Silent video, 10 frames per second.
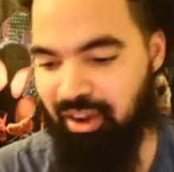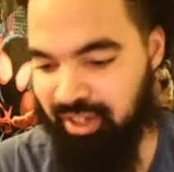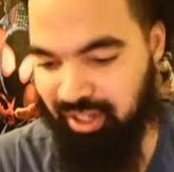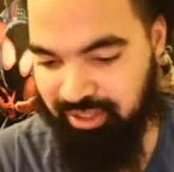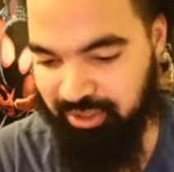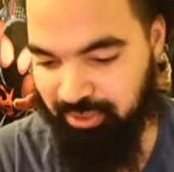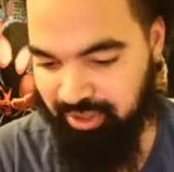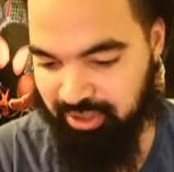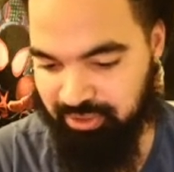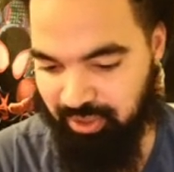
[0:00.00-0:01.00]
deal with
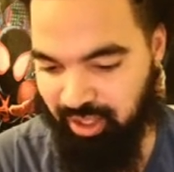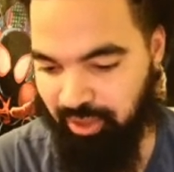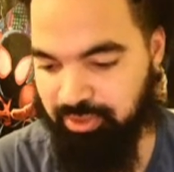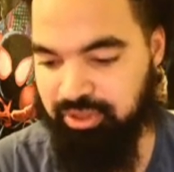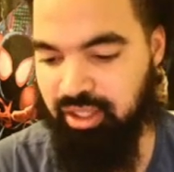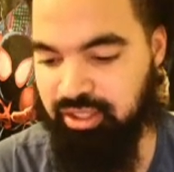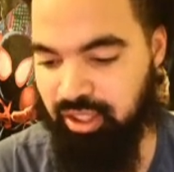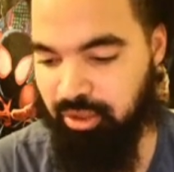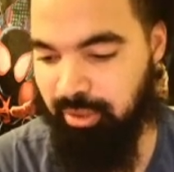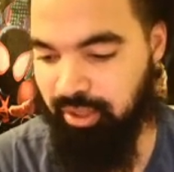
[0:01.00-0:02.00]
this, right? I was gonna take
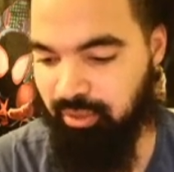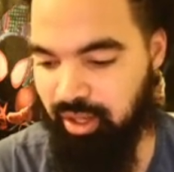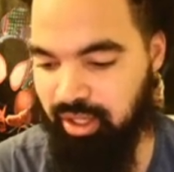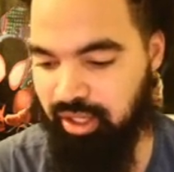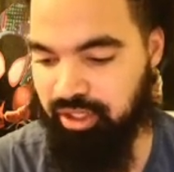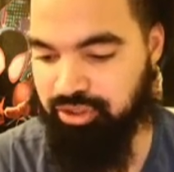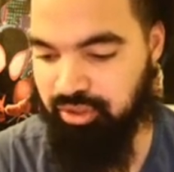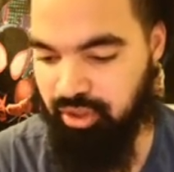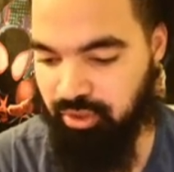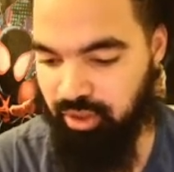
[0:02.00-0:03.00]
Omega Red in because, you
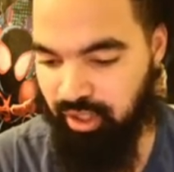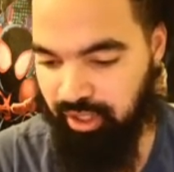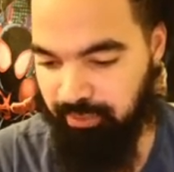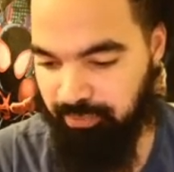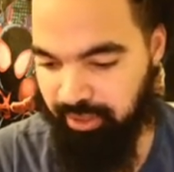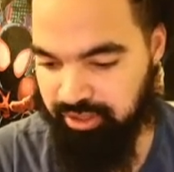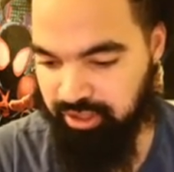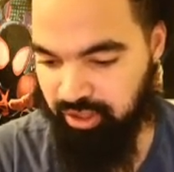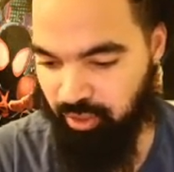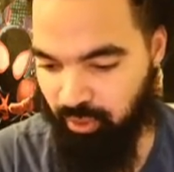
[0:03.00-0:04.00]
know, it's
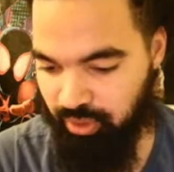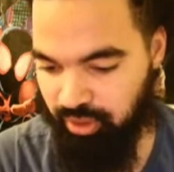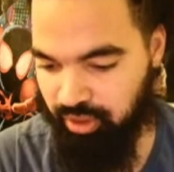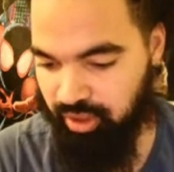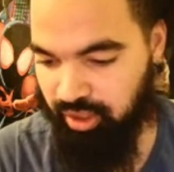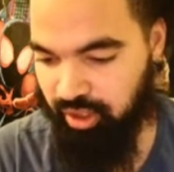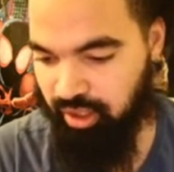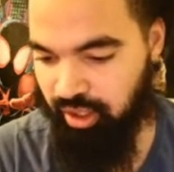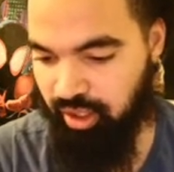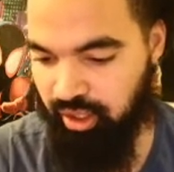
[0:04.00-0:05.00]
the cornered
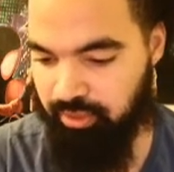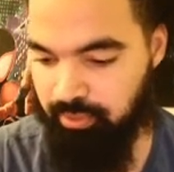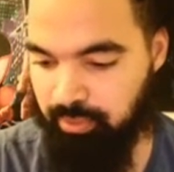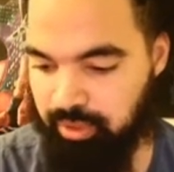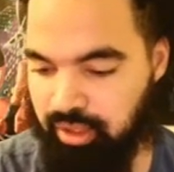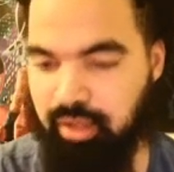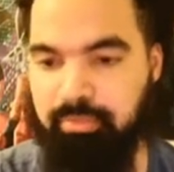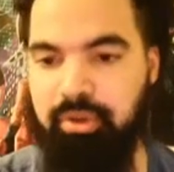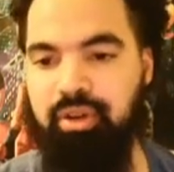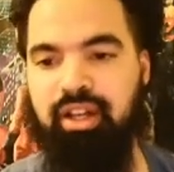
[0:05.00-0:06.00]
with the
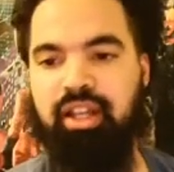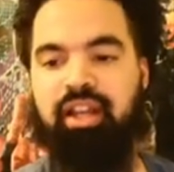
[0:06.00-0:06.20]
immunity.